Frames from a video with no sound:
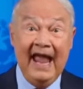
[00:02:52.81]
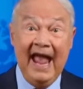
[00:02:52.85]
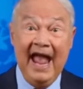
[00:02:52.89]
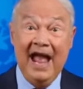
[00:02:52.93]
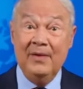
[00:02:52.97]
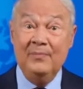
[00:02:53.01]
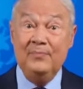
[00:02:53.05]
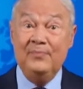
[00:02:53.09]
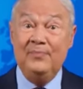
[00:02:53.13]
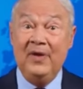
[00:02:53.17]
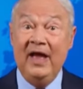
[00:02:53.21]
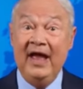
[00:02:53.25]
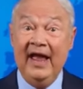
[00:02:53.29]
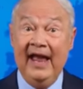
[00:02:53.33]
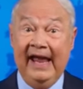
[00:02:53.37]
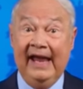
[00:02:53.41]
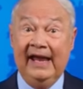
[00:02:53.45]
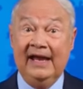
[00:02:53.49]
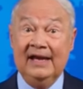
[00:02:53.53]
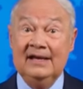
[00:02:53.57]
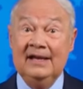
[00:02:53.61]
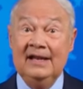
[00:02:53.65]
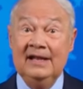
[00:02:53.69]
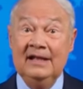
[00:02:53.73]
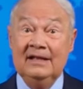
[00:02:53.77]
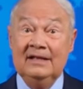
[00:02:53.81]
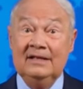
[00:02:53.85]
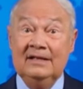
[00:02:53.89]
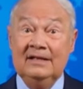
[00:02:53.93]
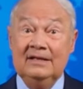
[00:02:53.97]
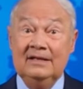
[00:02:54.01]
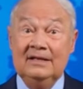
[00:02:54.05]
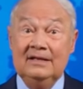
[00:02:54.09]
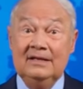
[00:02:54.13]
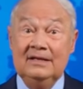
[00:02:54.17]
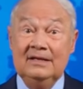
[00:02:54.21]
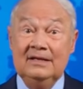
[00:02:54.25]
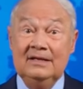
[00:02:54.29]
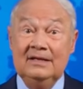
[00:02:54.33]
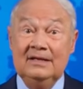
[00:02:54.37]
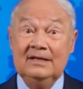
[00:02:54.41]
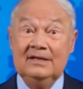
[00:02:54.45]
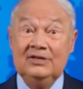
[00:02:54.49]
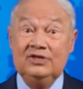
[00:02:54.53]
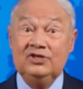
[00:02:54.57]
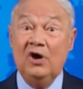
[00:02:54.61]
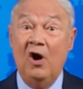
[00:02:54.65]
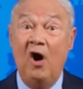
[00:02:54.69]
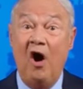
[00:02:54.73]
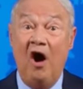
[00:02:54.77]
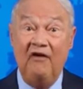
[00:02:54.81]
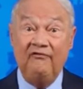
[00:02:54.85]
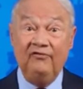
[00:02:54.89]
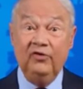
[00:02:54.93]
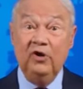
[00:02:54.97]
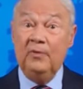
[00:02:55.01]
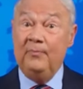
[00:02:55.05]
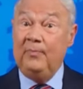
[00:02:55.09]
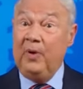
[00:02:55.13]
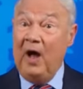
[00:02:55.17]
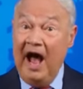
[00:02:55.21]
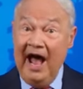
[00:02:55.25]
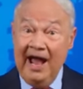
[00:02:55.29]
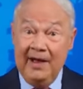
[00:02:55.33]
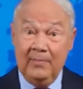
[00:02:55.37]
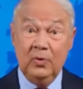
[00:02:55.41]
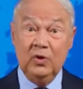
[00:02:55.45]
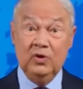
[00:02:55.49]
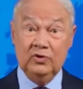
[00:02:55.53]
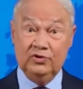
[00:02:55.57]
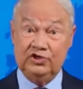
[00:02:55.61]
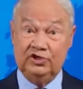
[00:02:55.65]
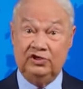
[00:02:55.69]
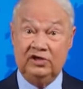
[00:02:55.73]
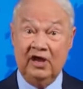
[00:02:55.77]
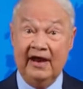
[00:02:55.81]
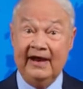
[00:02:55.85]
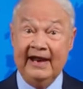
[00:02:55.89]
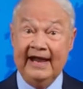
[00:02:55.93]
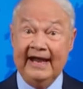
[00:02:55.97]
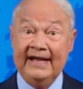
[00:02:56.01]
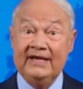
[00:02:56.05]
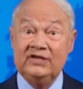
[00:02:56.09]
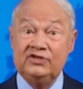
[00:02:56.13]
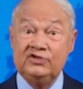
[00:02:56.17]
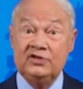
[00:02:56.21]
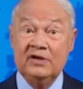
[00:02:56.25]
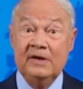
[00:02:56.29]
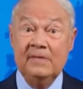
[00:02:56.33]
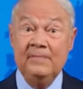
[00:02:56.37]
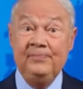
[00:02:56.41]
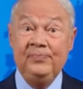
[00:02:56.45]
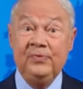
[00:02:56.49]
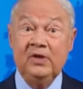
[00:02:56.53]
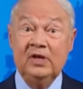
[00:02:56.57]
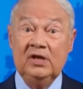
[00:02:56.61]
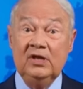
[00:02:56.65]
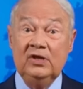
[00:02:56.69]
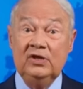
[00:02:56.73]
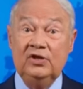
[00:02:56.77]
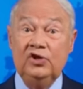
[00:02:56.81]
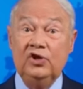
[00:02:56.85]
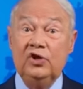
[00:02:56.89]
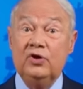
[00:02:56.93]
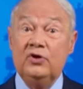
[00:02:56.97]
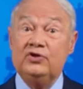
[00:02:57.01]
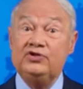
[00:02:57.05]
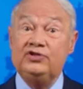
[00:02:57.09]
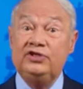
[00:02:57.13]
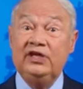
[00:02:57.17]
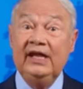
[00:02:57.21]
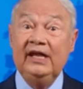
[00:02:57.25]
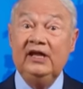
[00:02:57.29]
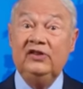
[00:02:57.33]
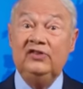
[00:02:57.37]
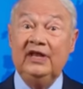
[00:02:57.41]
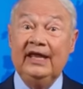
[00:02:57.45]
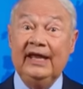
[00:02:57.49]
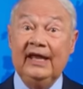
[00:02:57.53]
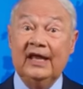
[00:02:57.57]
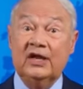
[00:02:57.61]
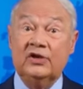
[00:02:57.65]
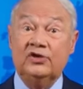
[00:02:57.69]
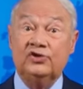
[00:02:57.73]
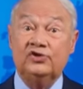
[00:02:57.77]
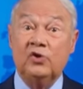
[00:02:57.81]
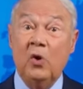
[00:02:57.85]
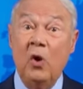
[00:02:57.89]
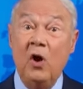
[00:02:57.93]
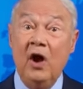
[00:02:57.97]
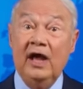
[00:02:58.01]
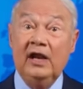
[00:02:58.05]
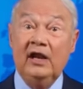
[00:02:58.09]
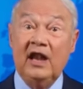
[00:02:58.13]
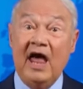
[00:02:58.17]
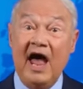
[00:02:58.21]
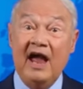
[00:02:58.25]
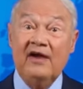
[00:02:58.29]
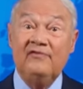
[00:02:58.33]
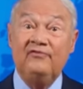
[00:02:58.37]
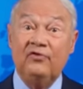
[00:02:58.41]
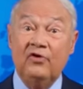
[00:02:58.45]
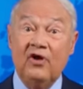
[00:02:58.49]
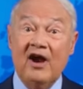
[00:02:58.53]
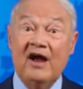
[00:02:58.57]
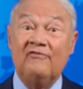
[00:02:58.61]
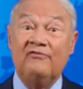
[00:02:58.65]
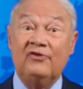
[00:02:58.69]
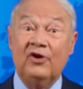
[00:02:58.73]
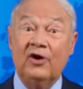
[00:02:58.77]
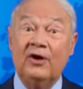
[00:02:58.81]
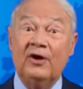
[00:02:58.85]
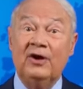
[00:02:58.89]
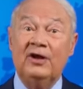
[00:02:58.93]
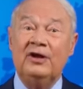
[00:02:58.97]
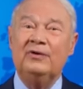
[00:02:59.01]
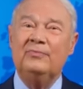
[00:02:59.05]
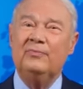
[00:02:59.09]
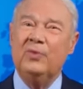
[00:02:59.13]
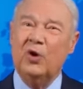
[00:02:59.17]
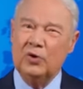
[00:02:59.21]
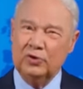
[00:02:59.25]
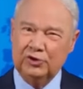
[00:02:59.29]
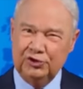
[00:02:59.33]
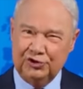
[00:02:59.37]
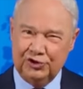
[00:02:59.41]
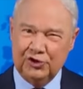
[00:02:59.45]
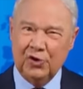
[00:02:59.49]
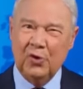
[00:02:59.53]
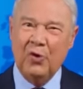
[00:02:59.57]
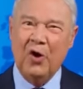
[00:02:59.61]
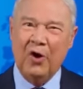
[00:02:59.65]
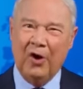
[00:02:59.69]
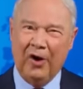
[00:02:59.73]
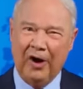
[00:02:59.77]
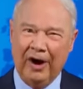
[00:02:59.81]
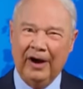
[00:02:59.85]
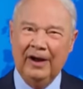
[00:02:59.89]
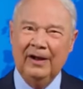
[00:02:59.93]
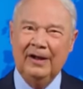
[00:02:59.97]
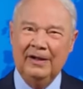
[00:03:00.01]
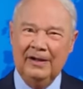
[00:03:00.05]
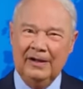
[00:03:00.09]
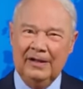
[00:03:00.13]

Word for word: campaign to offer Bible studies using the Enjoy Life Forever brochure